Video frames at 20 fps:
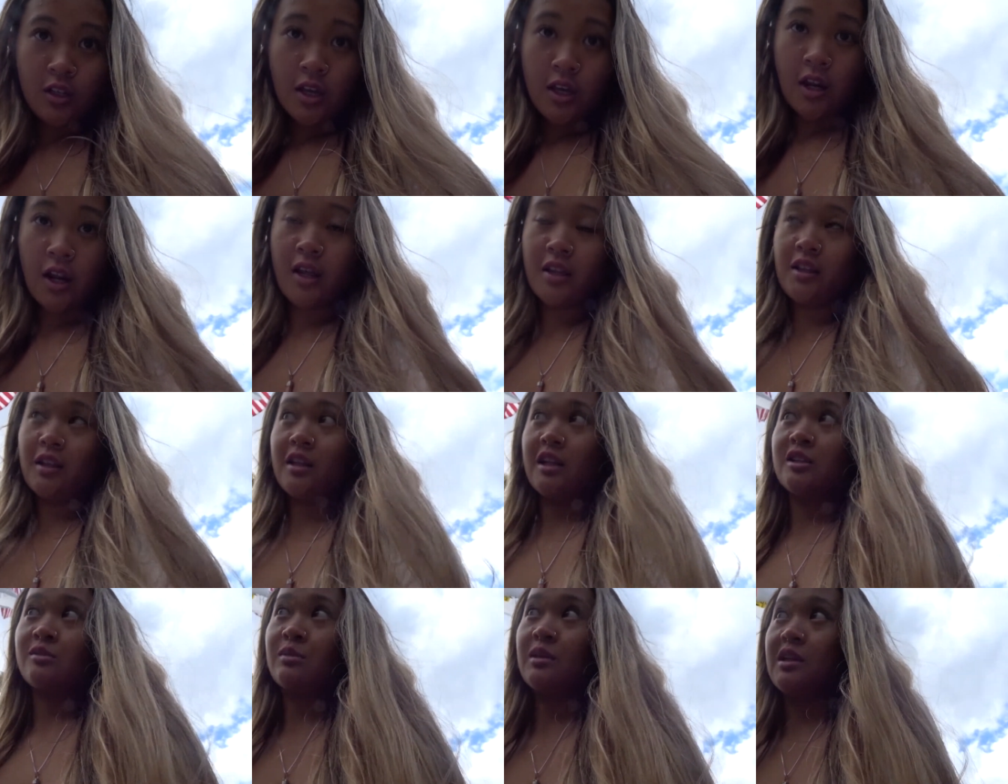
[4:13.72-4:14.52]
And I
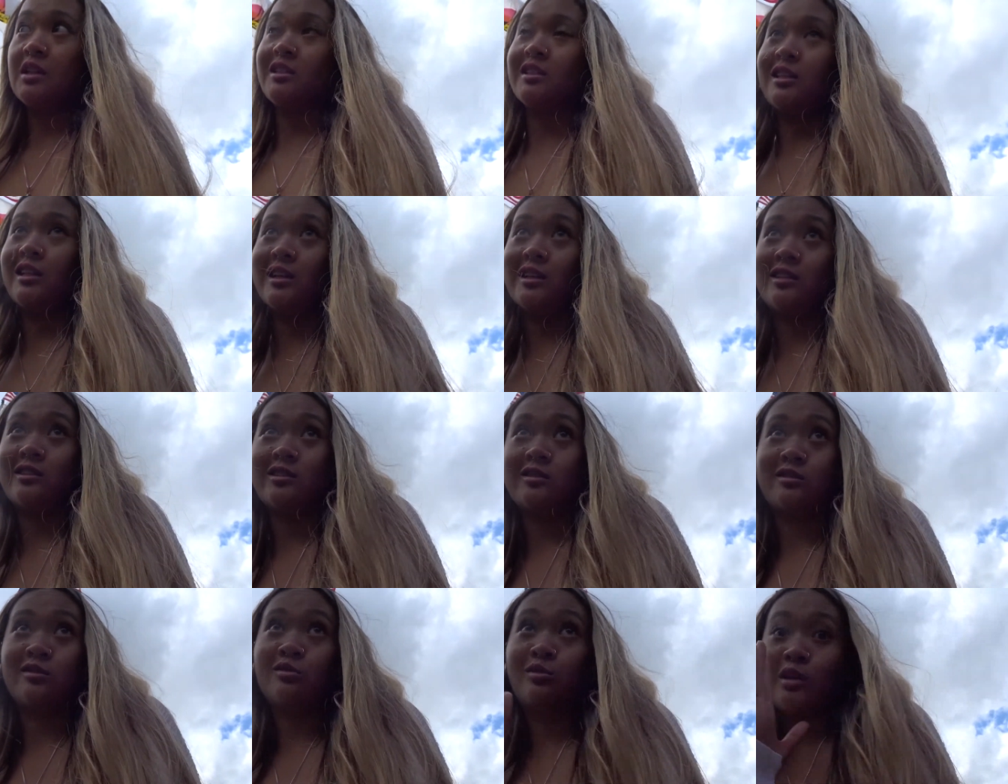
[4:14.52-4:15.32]
think that's because
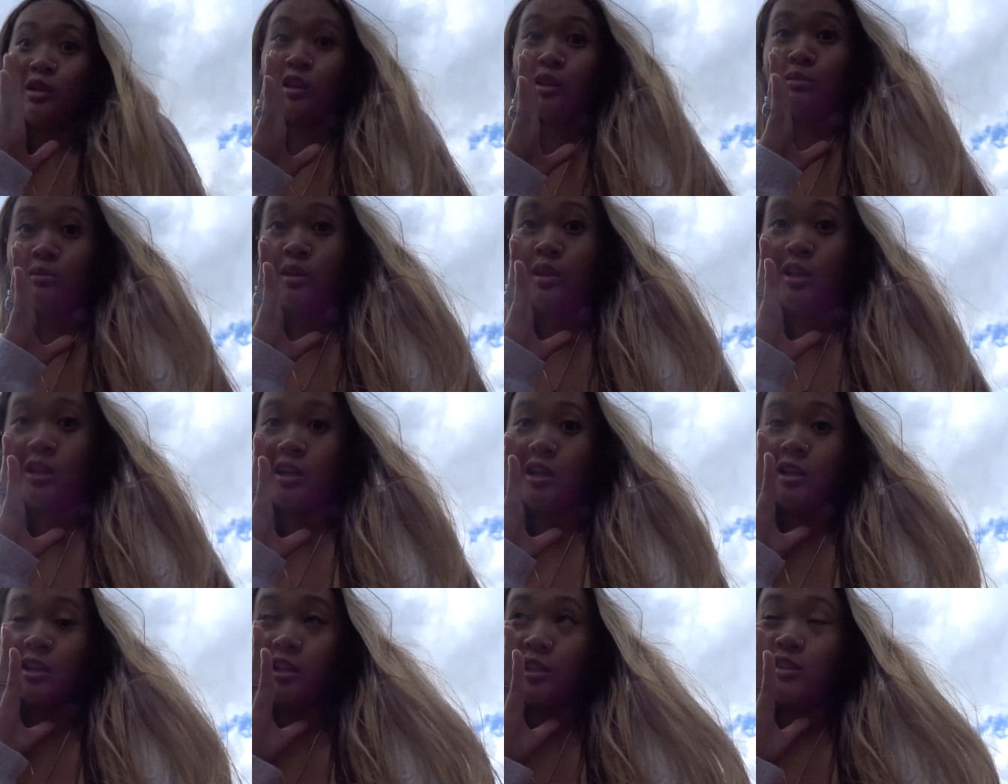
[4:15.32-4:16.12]
Lelia is with me
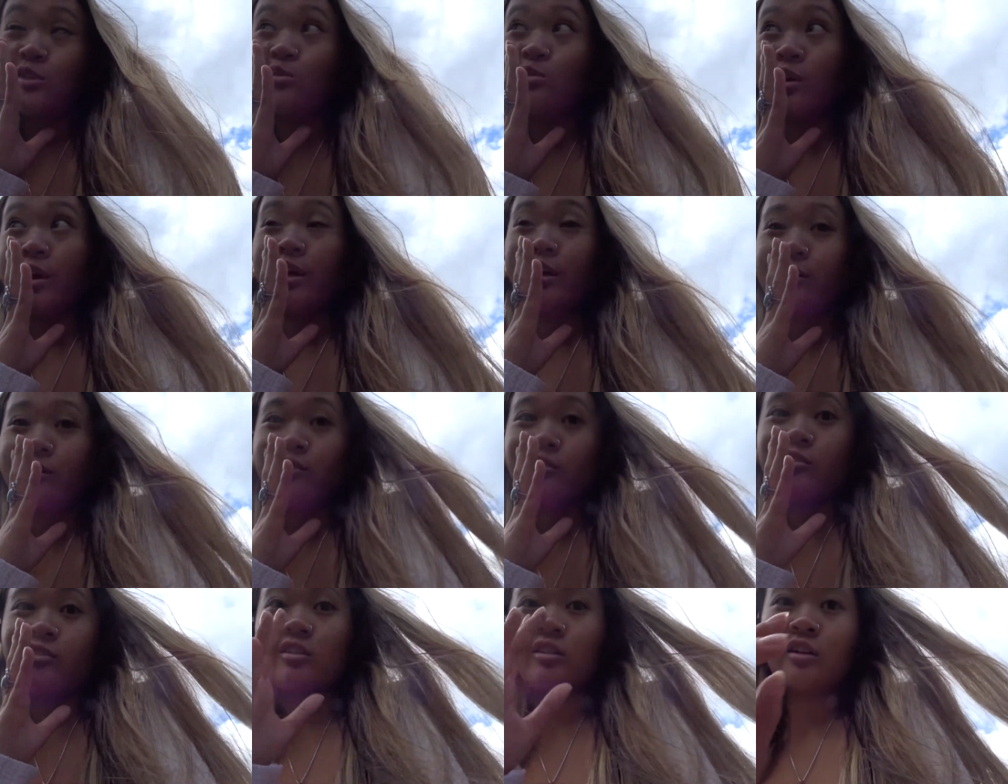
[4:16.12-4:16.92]
and Lelia is a white
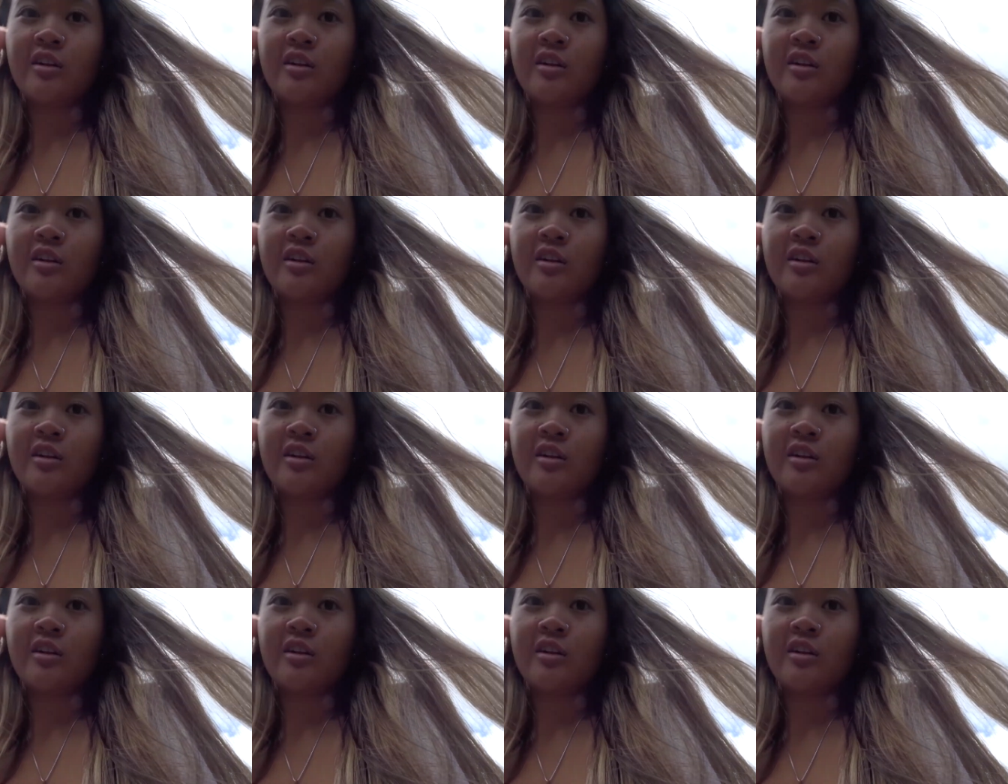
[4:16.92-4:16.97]
girl.